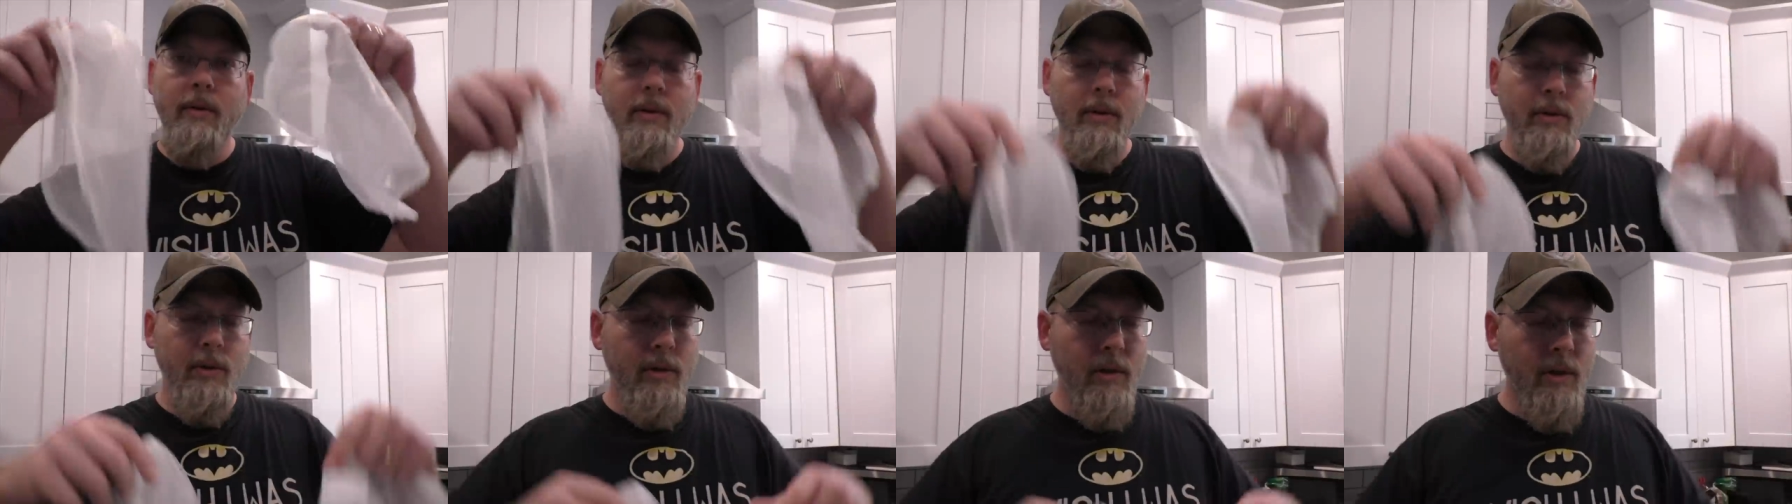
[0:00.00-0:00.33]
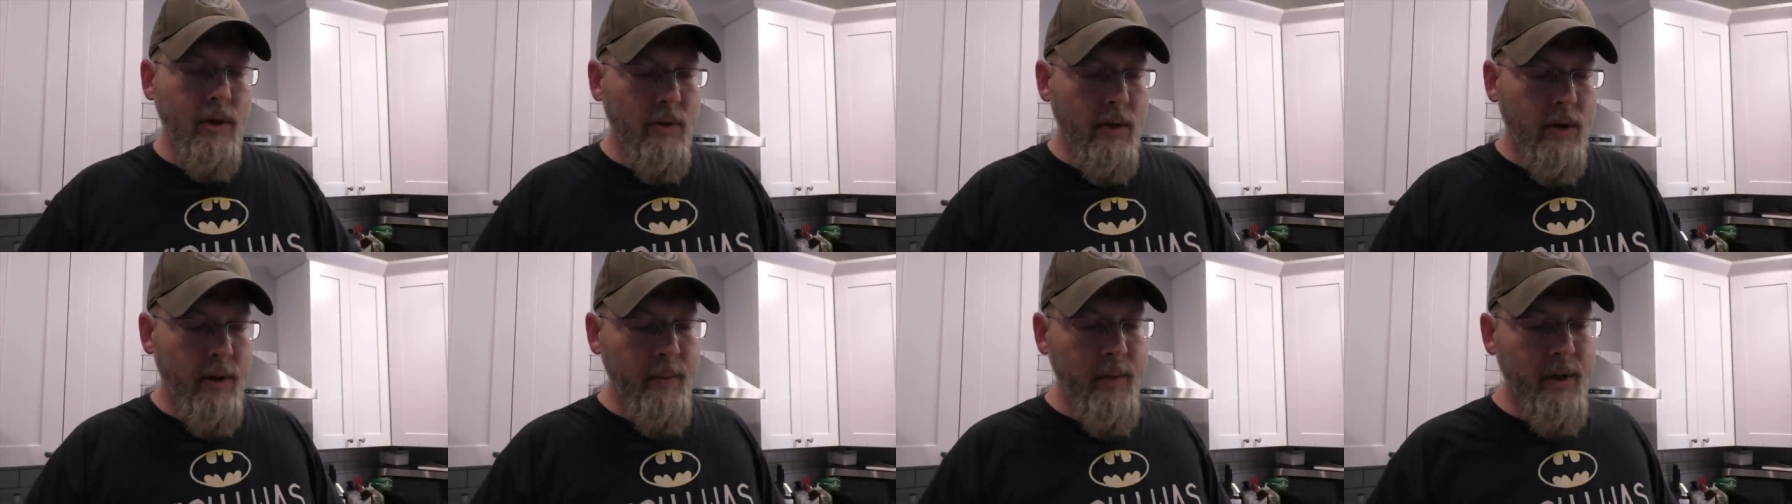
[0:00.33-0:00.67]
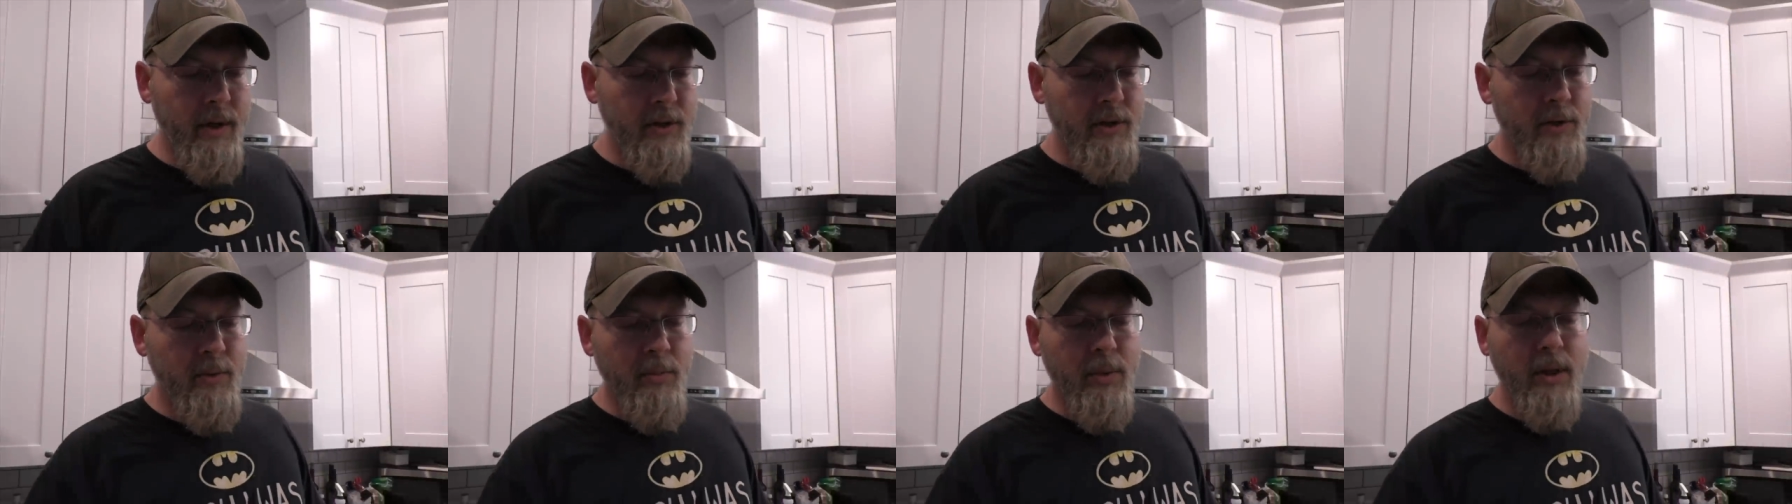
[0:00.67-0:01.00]
So I'm going
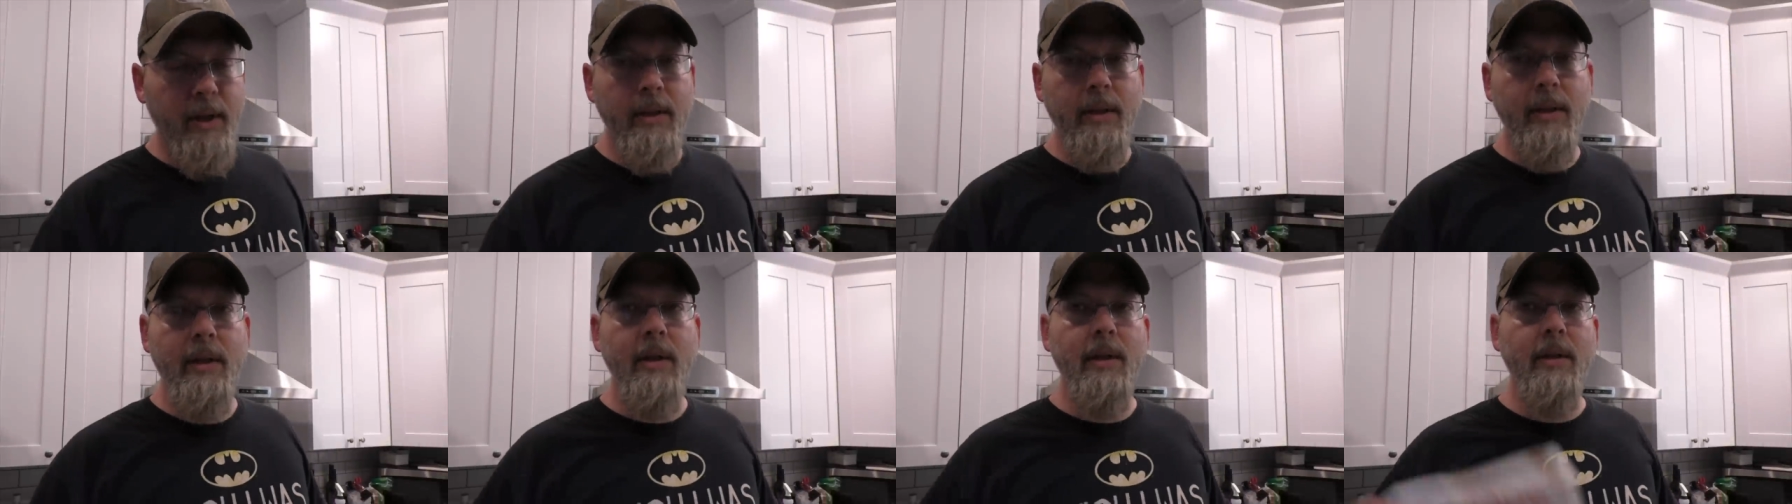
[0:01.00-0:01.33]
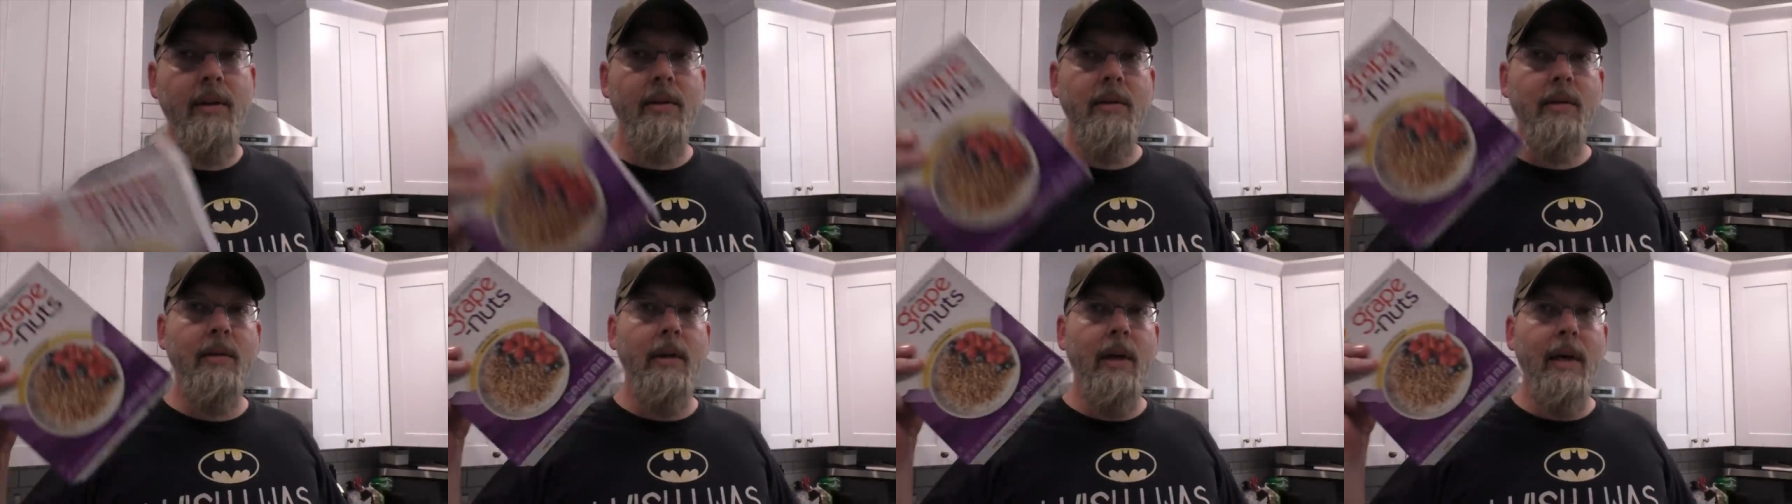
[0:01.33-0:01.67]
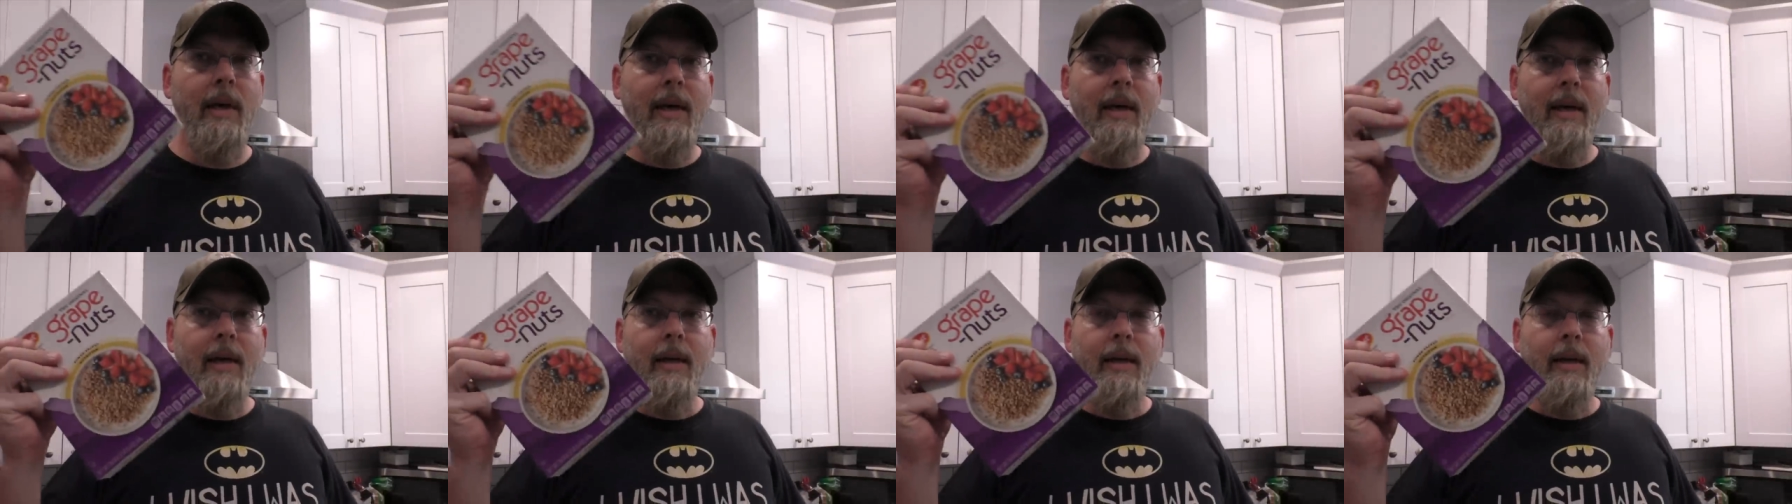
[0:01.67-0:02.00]
to split this
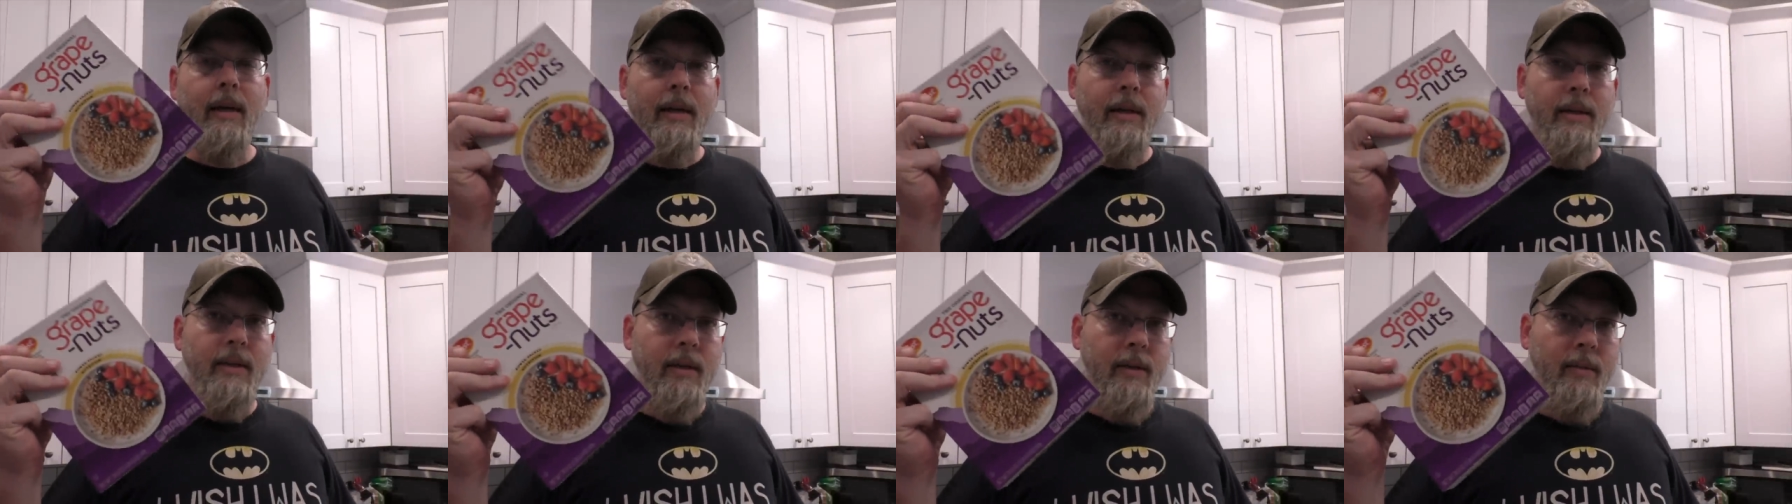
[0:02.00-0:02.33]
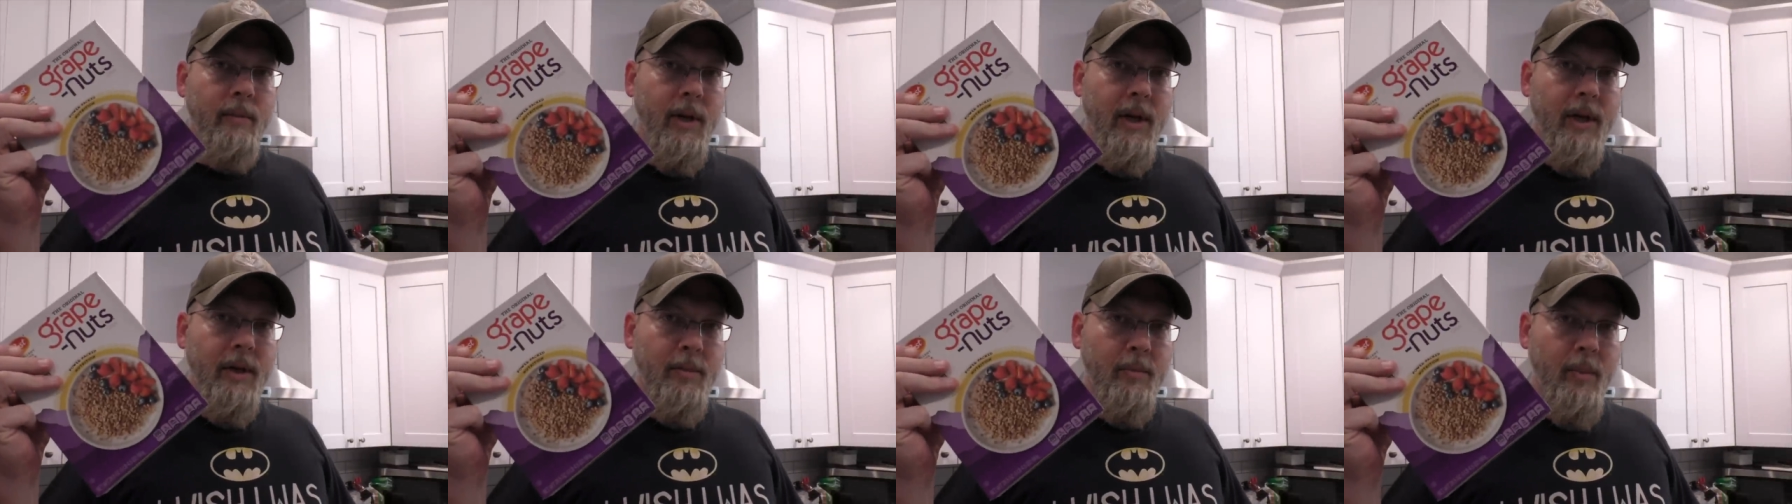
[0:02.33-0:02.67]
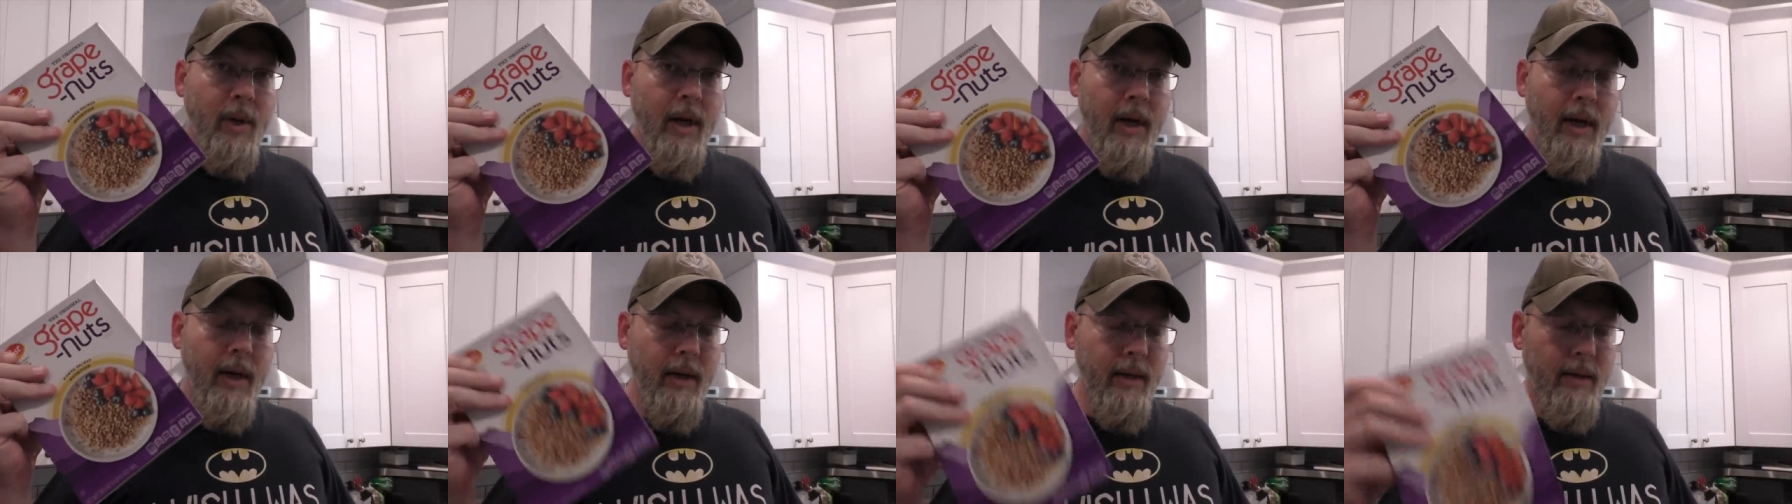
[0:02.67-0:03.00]
into the mesh
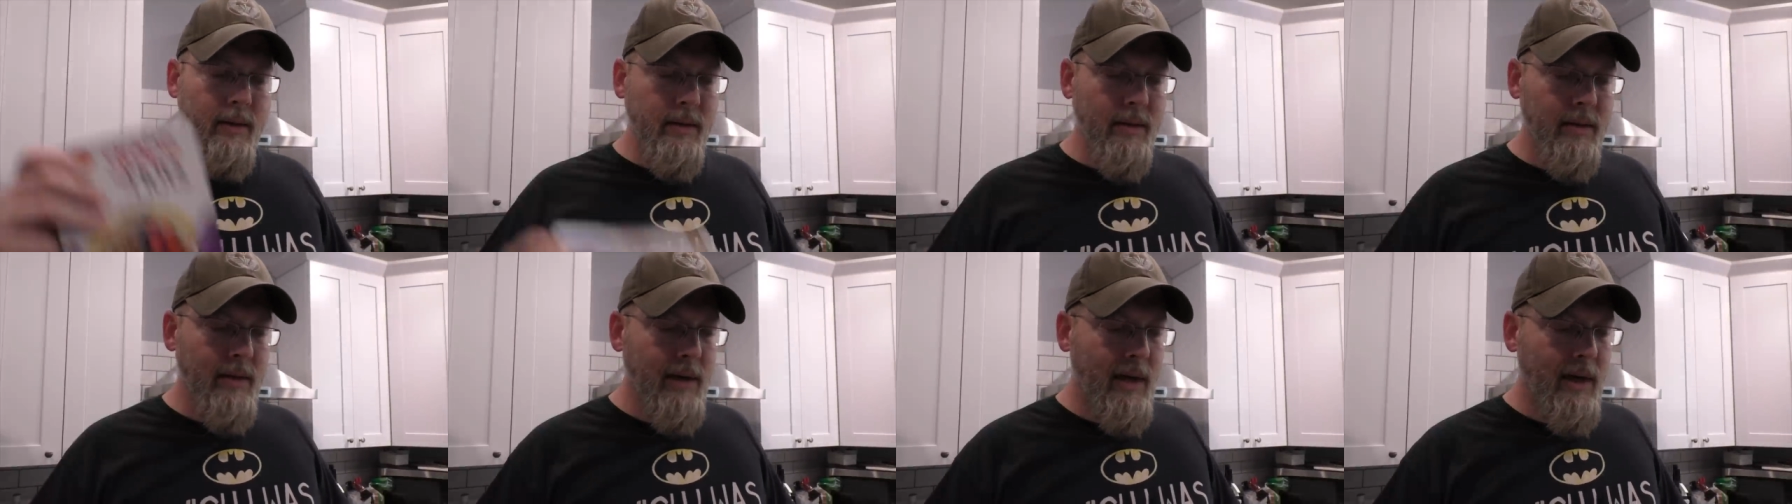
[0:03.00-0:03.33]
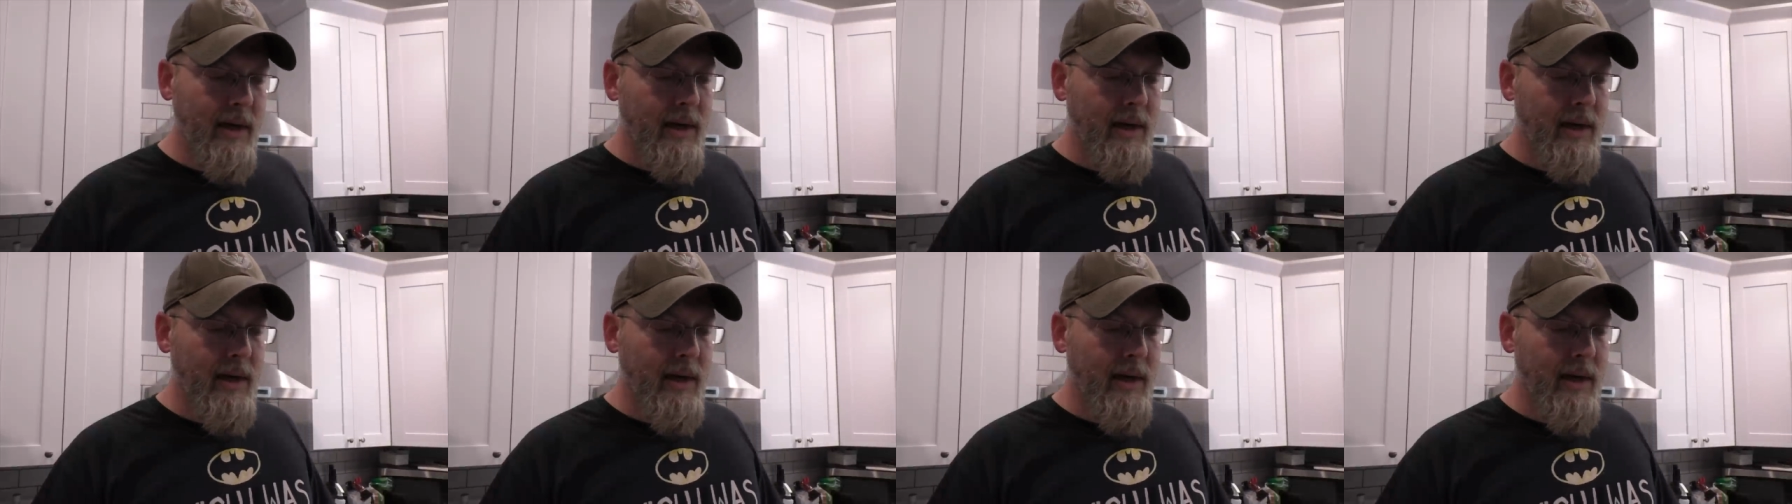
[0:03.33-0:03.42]
bags,